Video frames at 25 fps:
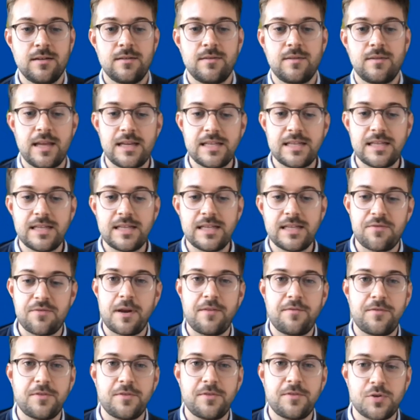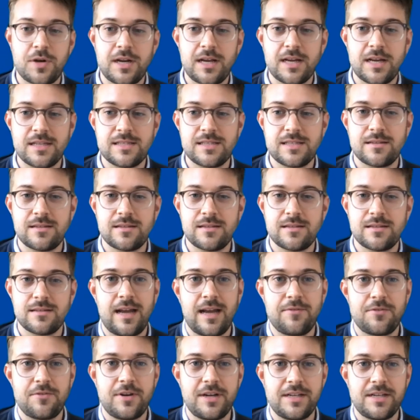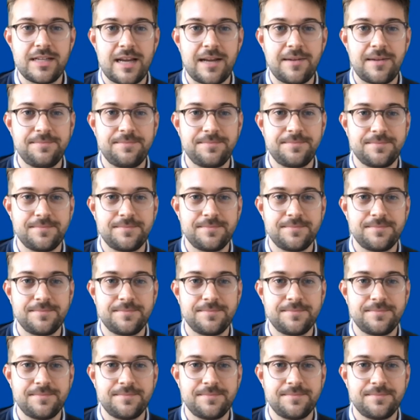Thanks everybody for joining us. Have a great day.